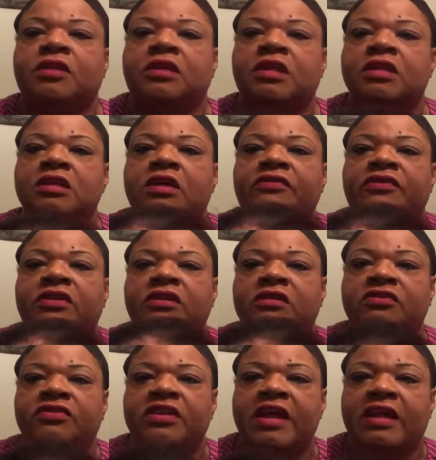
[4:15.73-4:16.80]
Can y'all see?
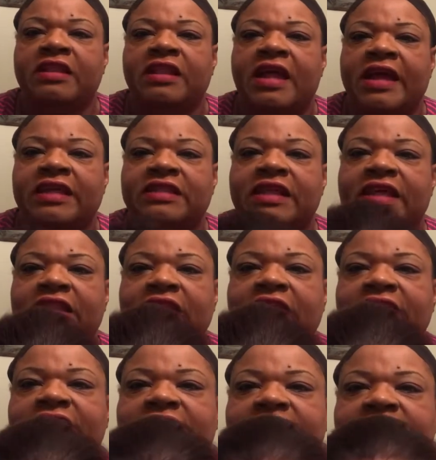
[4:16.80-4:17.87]
You see how light that
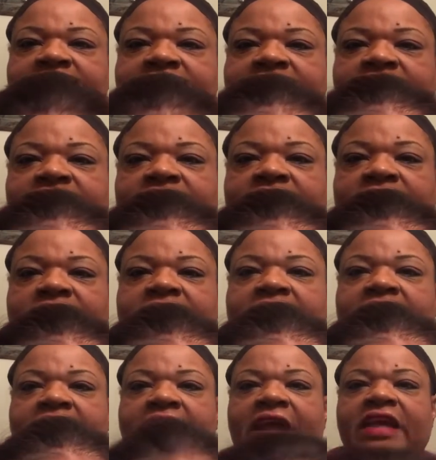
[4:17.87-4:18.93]
lace is? It's just very
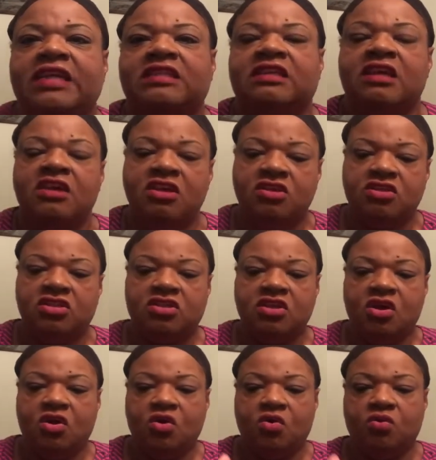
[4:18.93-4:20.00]
light.
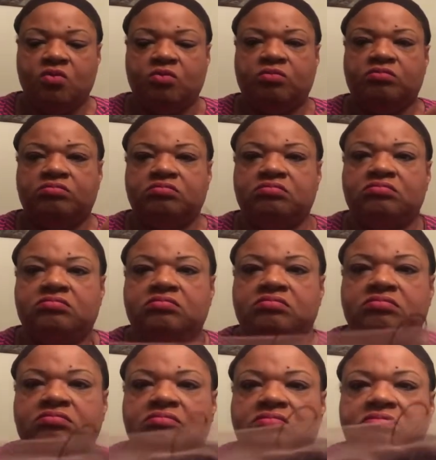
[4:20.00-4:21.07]
So,
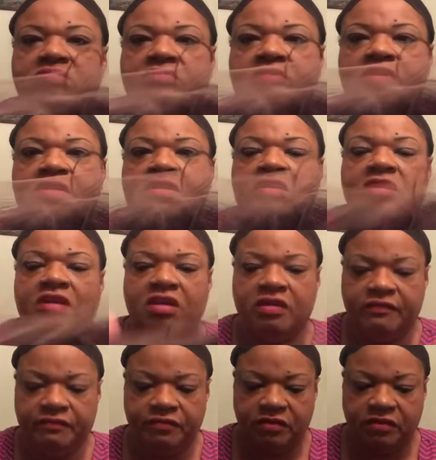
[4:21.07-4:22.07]
yeah.